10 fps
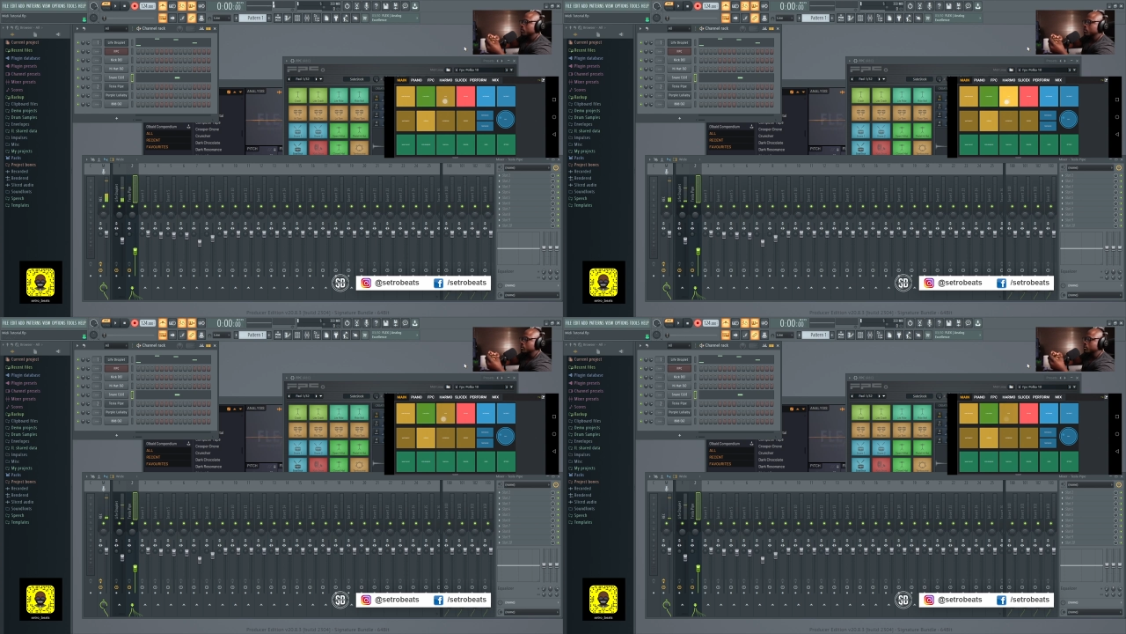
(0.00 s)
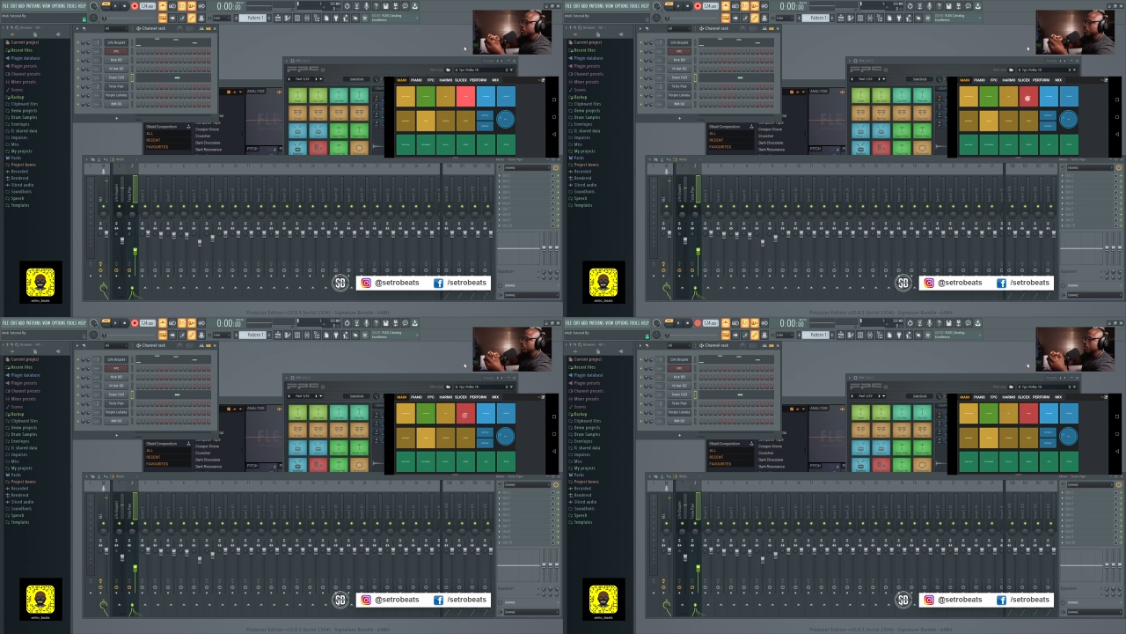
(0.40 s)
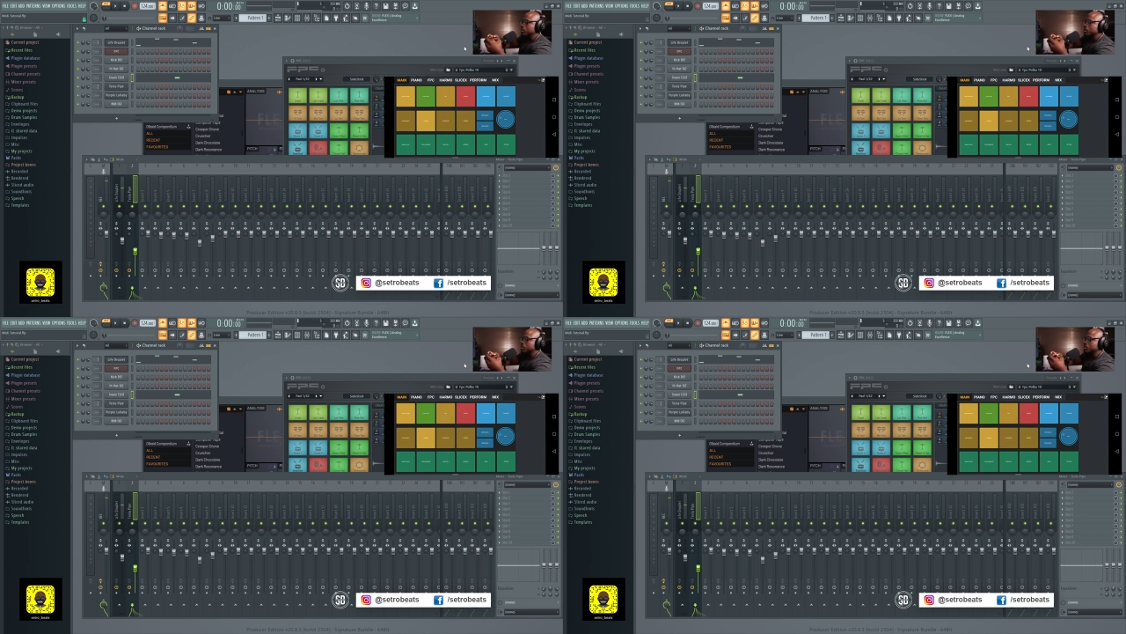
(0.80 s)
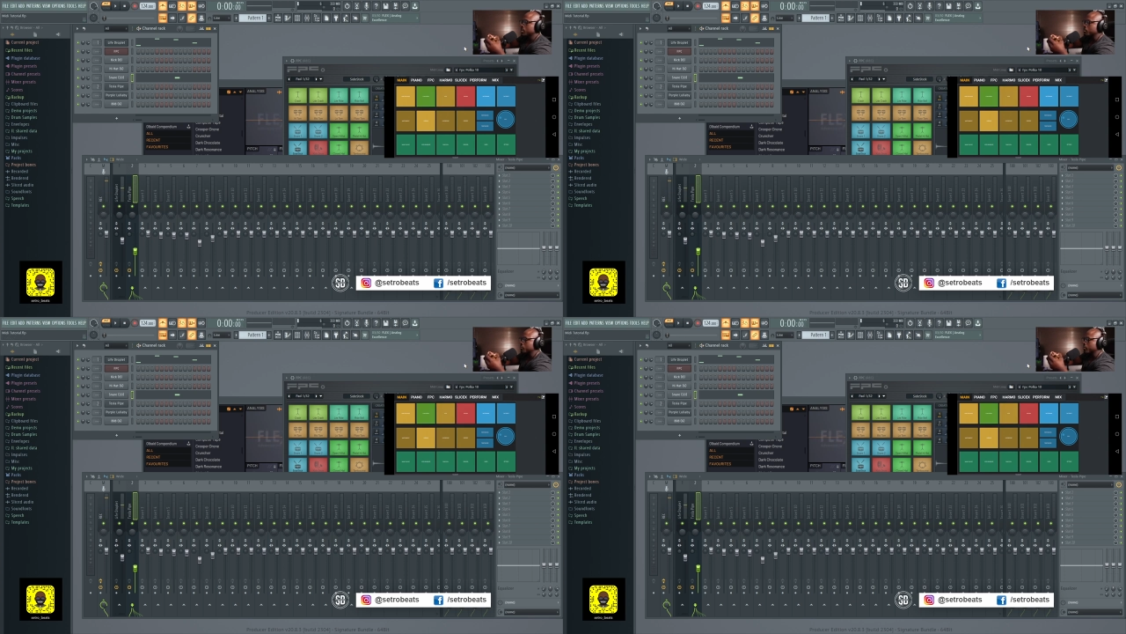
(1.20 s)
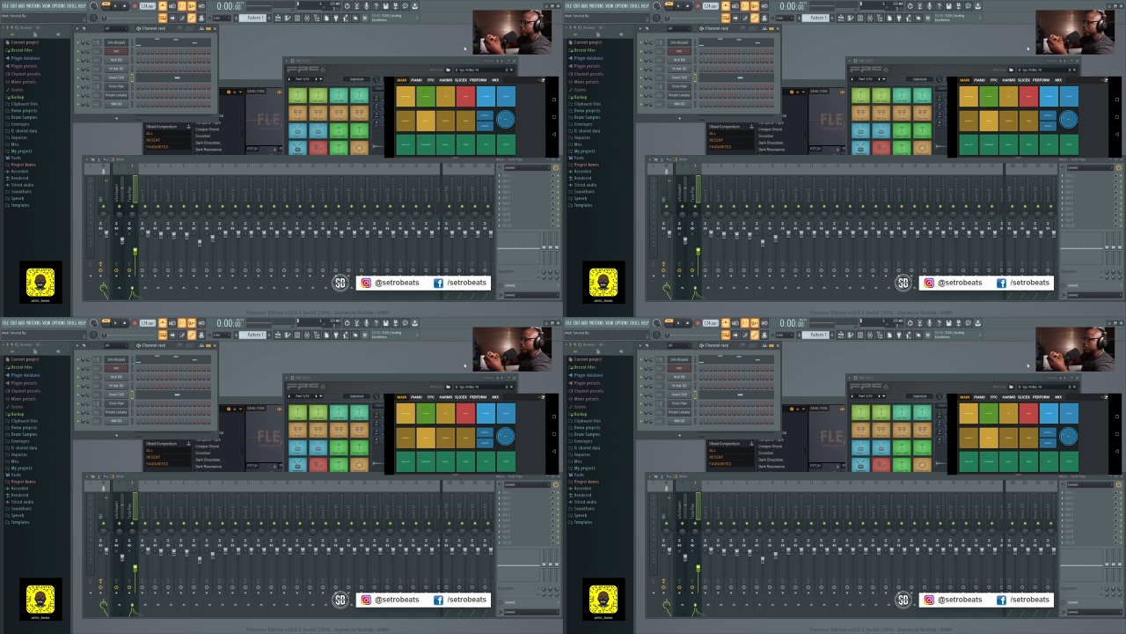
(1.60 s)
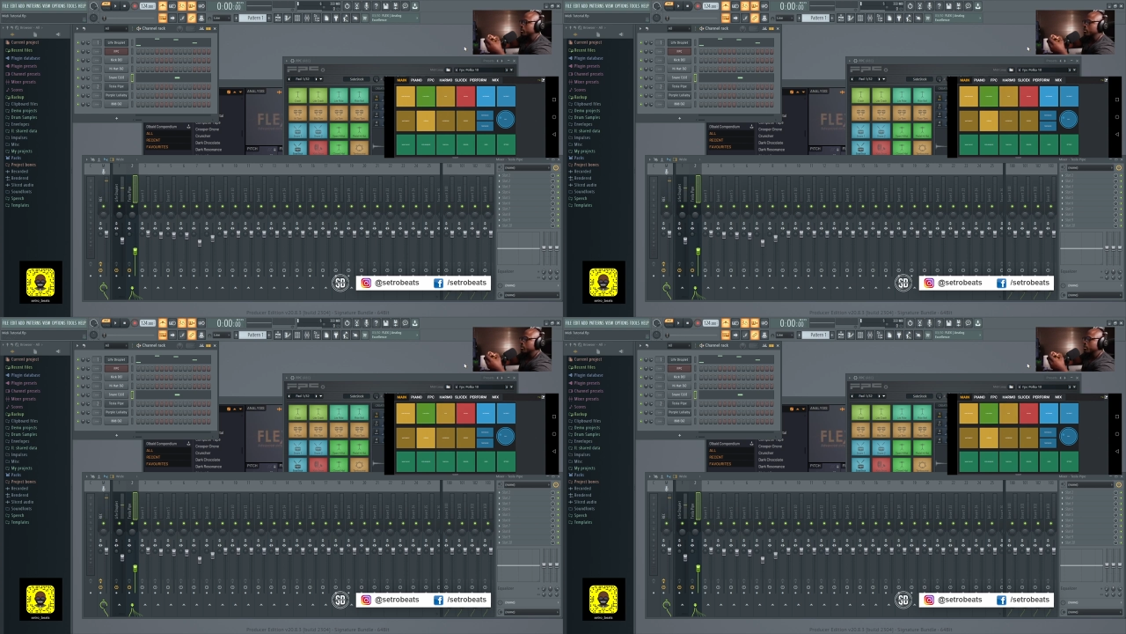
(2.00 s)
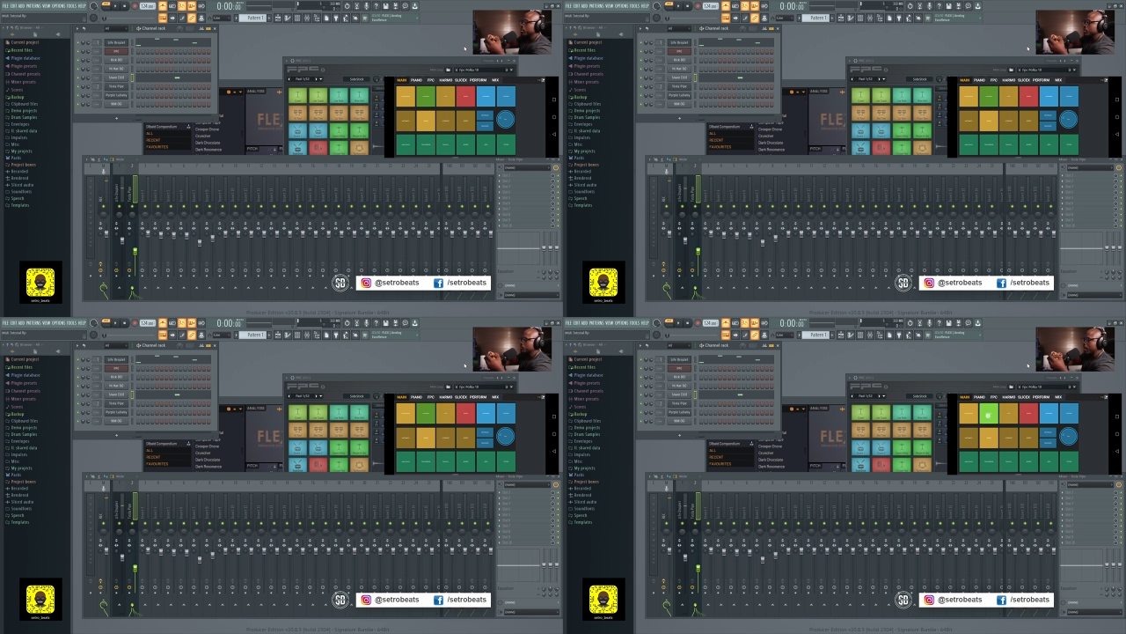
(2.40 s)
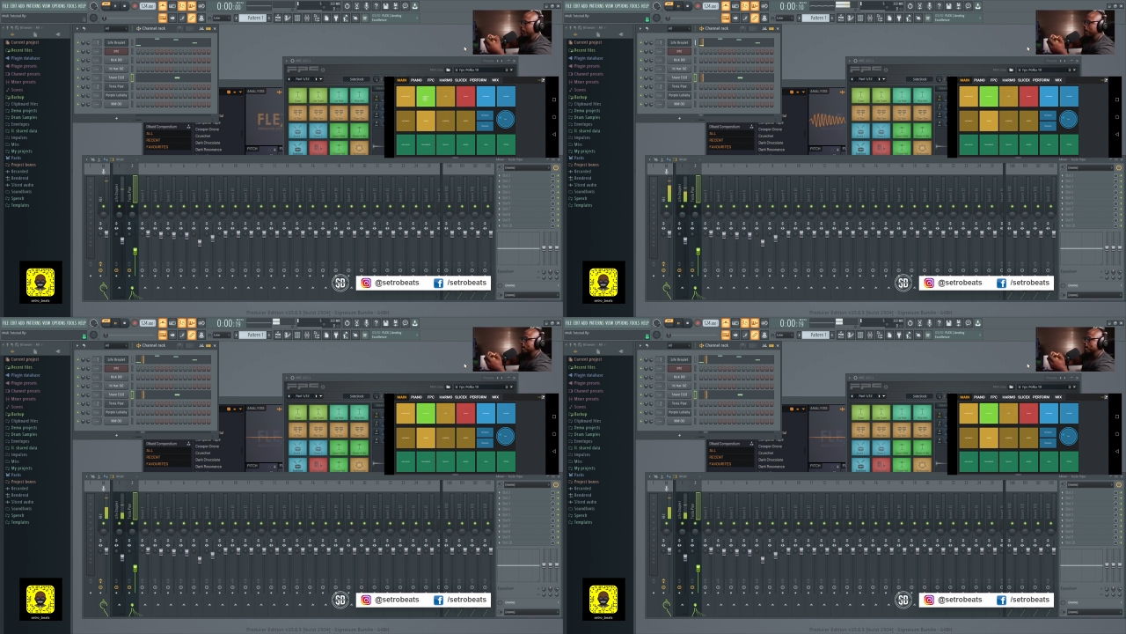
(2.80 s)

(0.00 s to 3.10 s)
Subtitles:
Nobody's mouth can be seen.